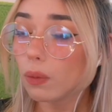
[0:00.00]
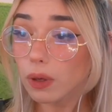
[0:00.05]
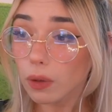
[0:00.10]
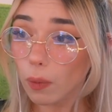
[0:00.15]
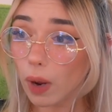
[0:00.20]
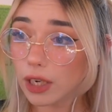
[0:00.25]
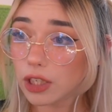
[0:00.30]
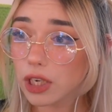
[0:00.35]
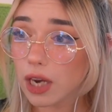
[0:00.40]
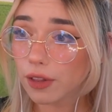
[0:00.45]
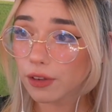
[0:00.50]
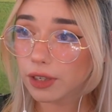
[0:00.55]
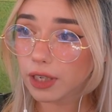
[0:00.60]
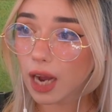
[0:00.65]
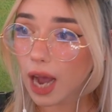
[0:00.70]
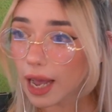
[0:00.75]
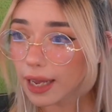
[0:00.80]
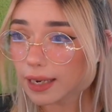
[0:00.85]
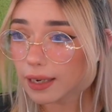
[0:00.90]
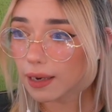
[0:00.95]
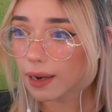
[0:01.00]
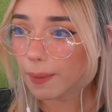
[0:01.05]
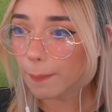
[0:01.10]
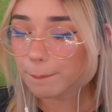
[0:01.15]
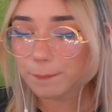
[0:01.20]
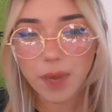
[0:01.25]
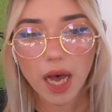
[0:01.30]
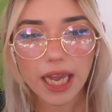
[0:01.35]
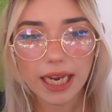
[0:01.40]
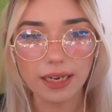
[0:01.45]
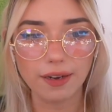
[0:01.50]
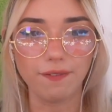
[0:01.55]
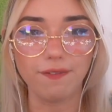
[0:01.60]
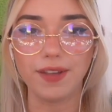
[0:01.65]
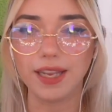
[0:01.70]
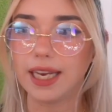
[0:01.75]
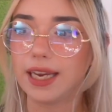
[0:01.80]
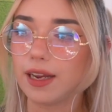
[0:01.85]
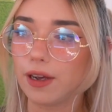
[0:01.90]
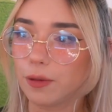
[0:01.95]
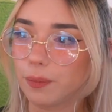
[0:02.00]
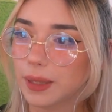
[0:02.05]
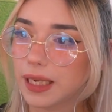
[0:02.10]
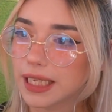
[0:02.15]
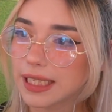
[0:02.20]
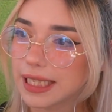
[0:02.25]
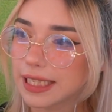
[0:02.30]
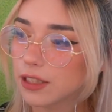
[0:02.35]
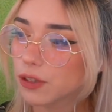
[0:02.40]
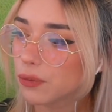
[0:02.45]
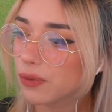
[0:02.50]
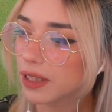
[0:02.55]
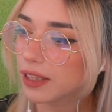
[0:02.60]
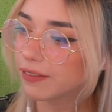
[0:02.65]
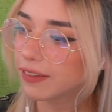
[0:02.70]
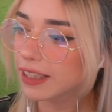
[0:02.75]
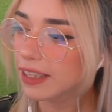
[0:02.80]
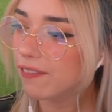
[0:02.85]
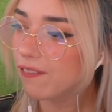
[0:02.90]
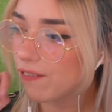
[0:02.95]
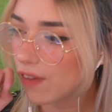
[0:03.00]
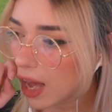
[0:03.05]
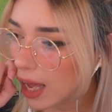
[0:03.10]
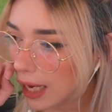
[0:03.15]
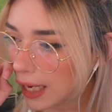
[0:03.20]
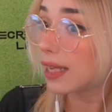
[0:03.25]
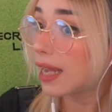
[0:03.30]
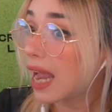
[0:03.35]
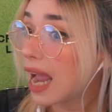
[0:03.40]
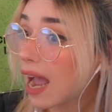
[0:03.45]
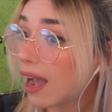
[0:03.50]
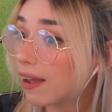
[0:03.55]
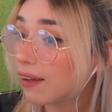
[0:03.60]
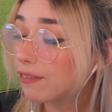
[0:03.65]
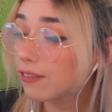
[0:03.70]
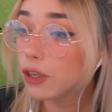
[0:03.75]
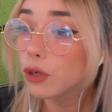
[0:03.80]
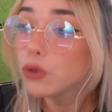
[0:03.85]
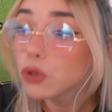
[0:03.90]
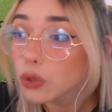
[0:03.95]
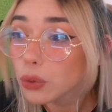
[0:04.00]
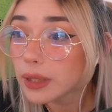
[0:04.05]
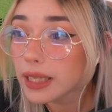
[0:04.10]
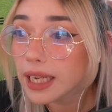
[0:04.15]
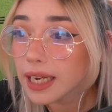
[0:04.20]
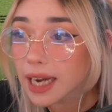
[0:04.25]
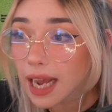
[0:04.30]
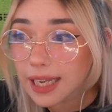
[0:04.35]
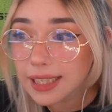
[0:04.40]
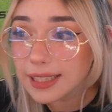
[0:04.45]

gonna watch another cut button video because these are really, really fun. Have usually a nice